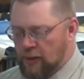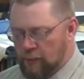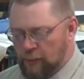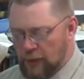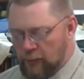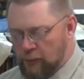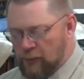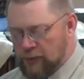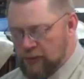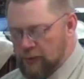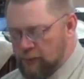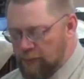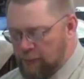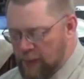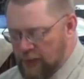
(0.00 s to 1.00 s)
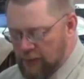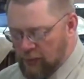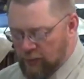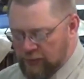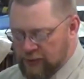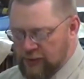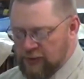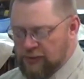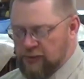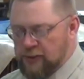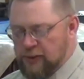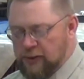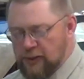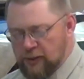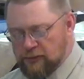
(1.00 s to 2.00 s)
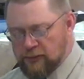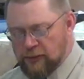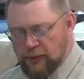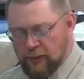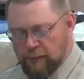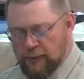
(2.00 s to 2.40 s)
but I want you to pay close attention to this